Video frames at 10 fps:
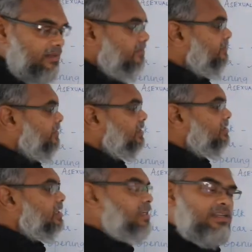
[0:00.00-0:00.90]

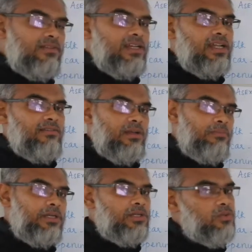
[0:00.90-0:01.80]
Further, it will develop
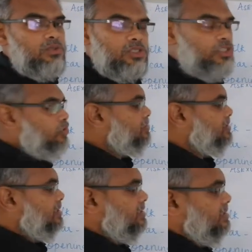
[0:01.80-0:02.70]
into
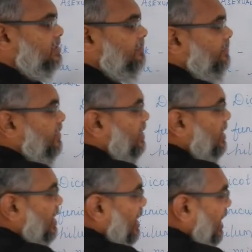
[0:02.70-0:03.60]
shoot system,
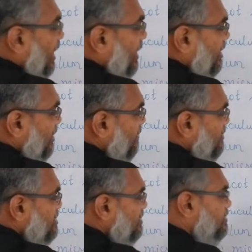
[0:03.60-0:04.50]
and
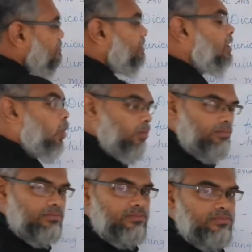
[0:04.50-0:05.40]
which is below.
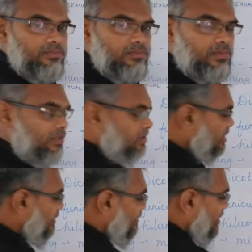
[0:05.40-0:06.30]

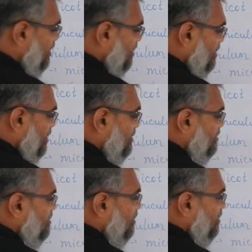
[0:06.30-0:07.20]
Okay, that
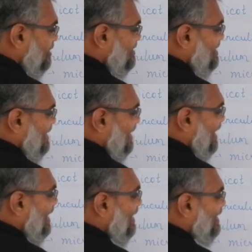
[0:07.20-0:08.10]
is called as
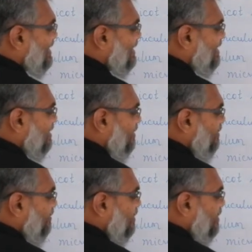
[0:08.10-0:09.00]
radicle.